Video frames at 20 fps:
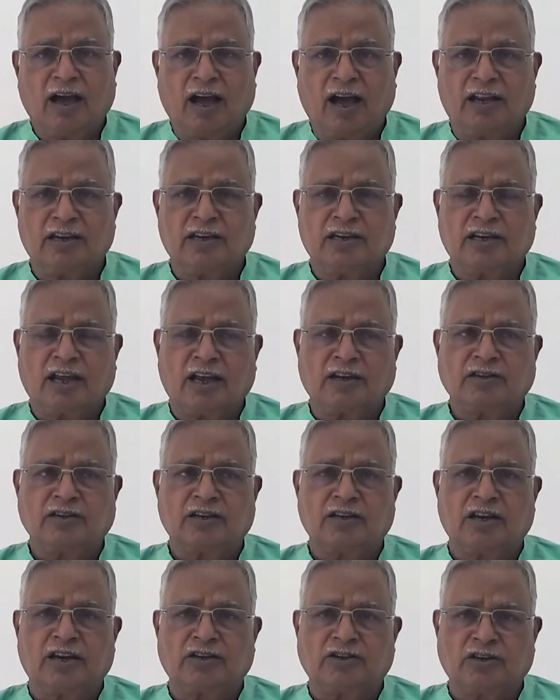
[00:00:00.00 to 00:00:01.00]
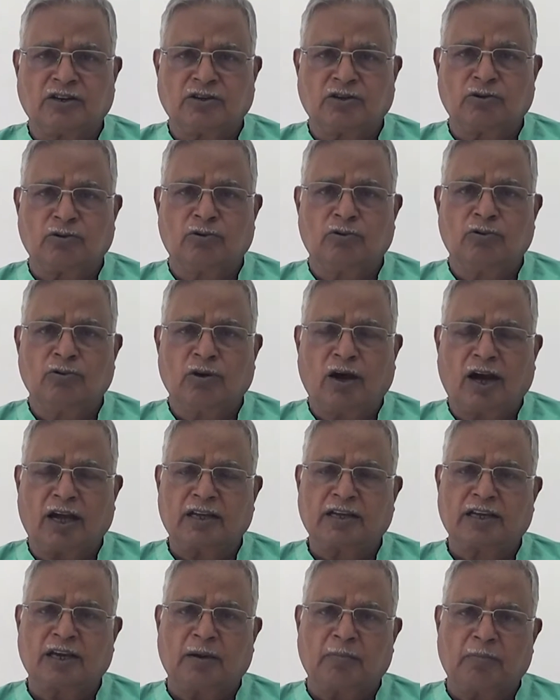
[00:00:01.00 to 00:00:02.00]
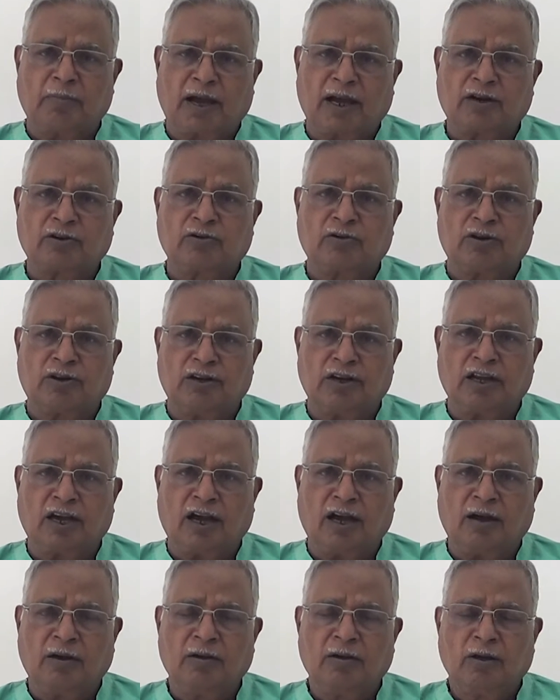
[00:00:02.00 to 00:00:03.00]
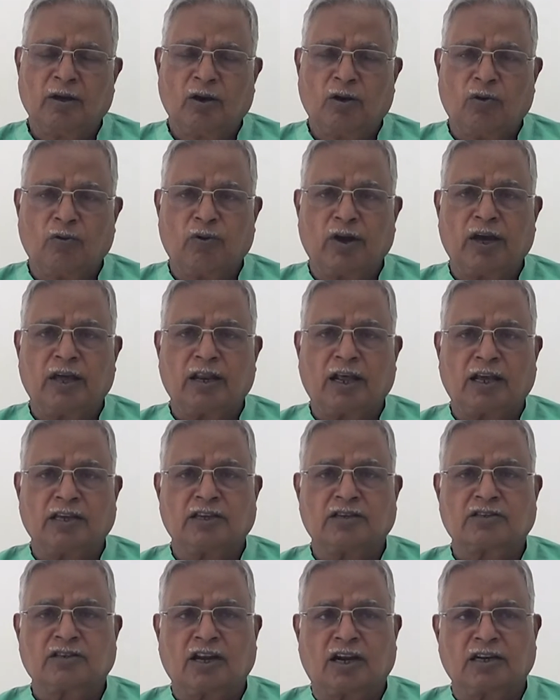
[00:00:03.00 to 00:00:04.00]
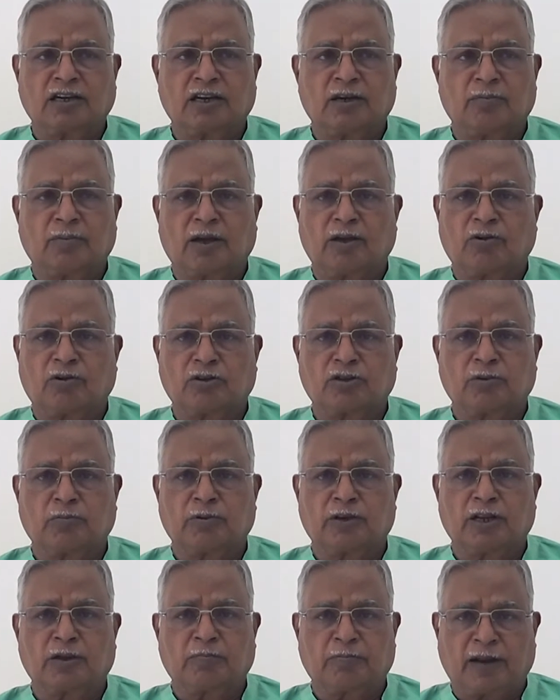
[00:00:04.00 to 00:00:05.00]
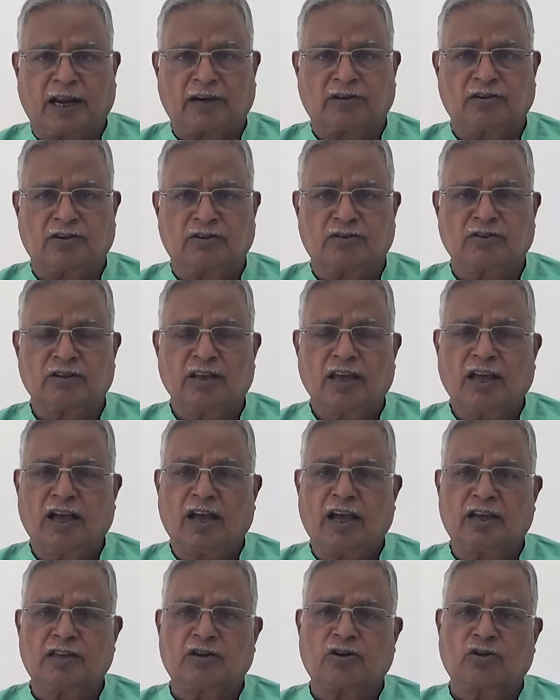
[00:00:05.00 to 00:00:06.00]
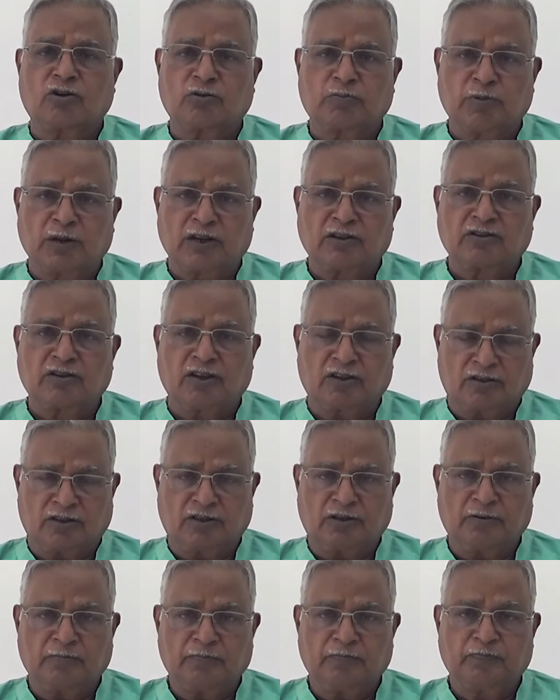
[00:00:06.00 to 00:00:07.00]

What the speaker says: And in 1982, I came back to India, where I started my orthopedic practice as an orthopedic surgeon.